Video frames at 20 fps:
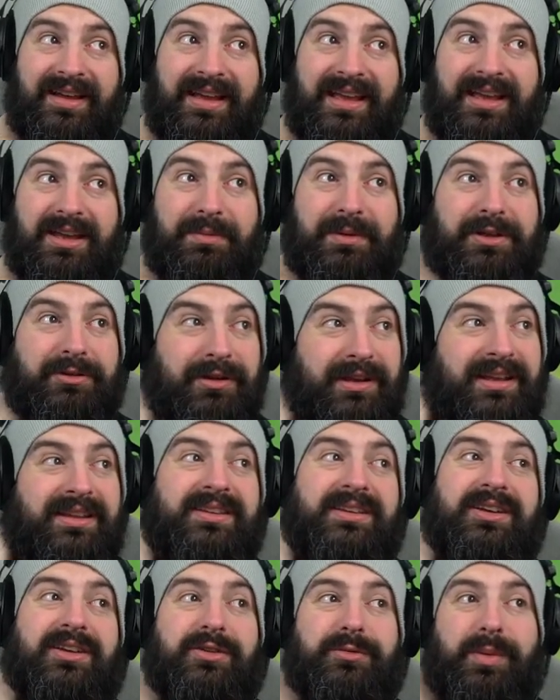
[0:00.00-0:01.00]
It can be tricky
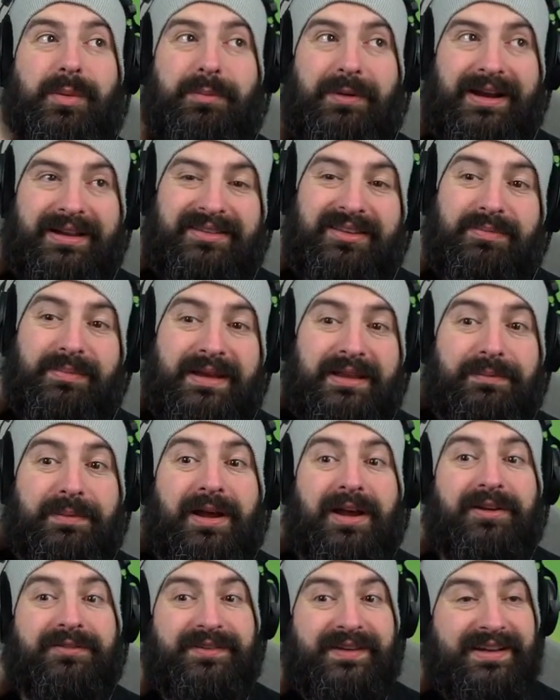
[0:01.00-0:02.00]
to use, but practice makes
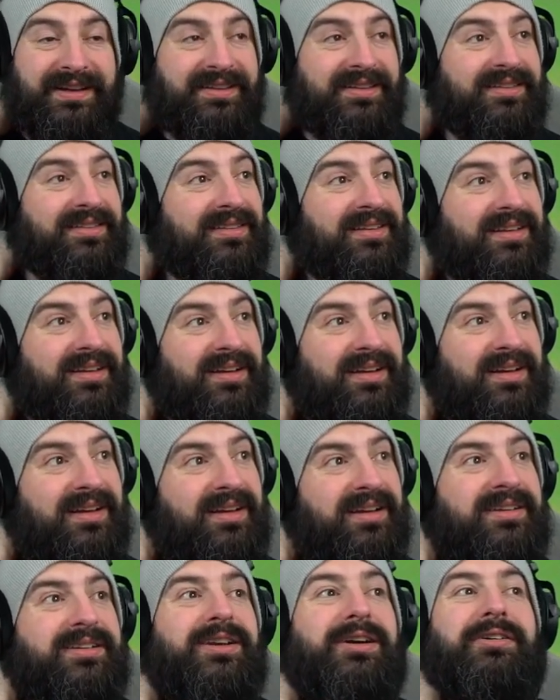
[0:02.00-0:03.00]
perfect.
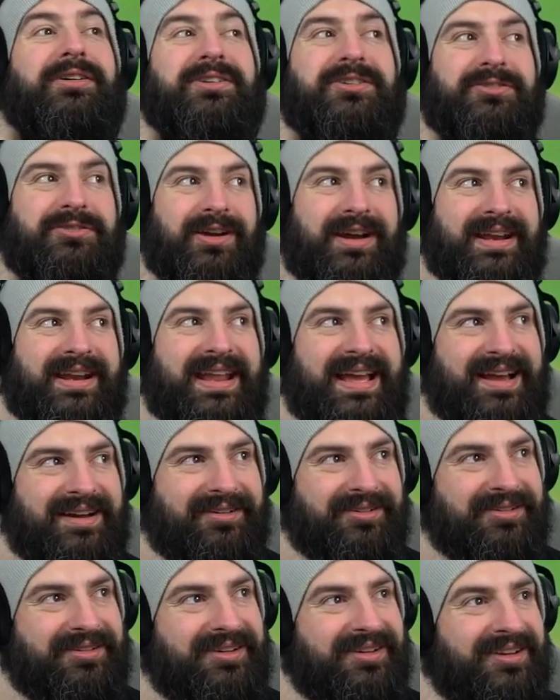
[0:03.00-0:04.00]
Go on, try it
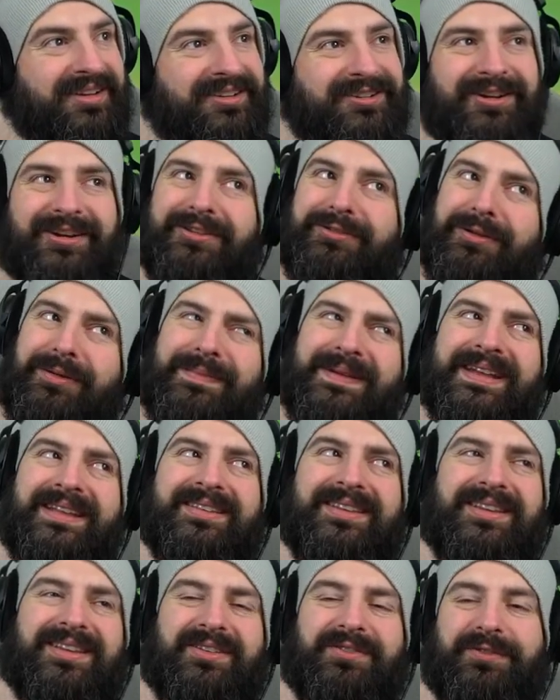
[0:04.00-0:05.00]
now. Try swooping
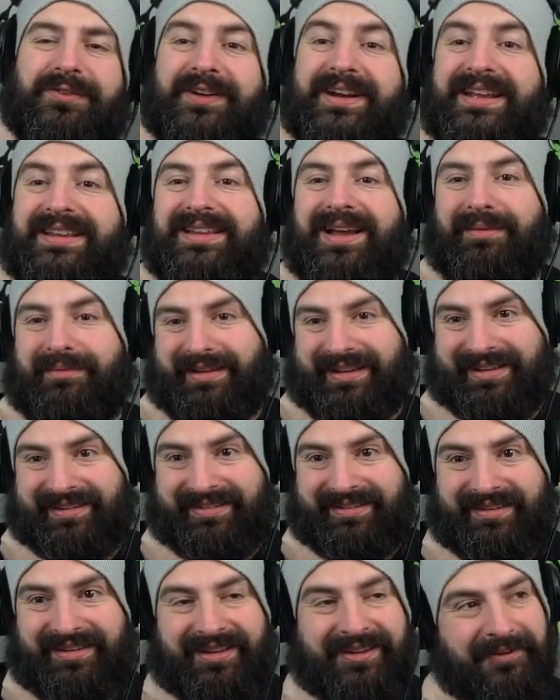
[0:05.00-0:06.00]
into these three
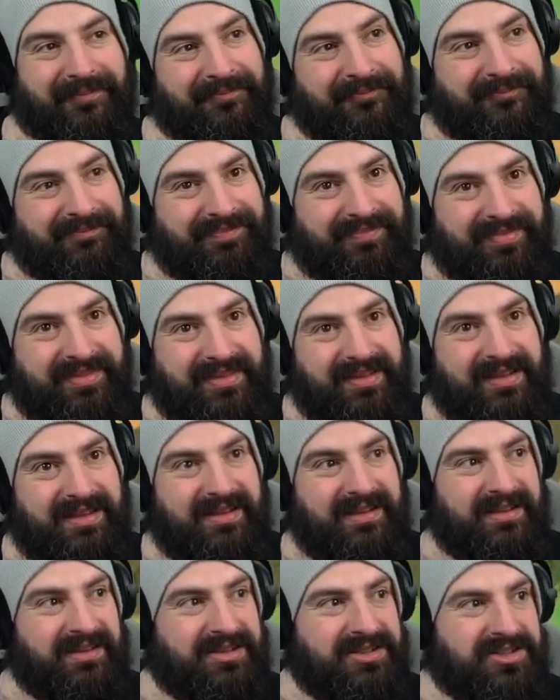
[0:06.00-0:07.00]
dummies.
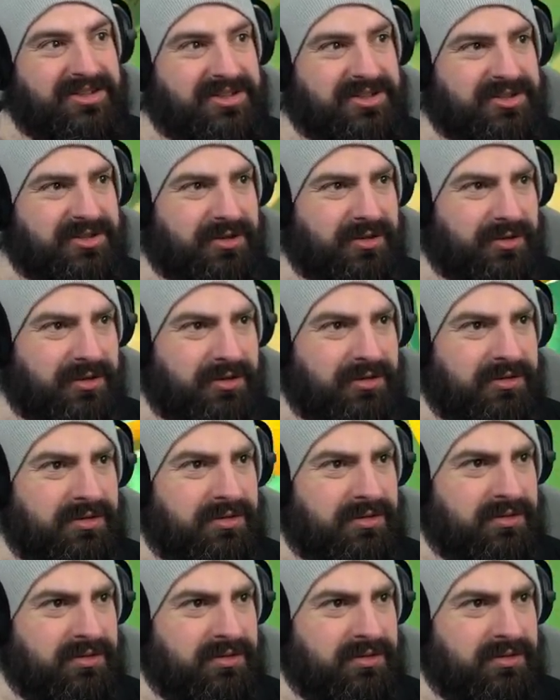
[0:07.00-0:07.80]
Sure.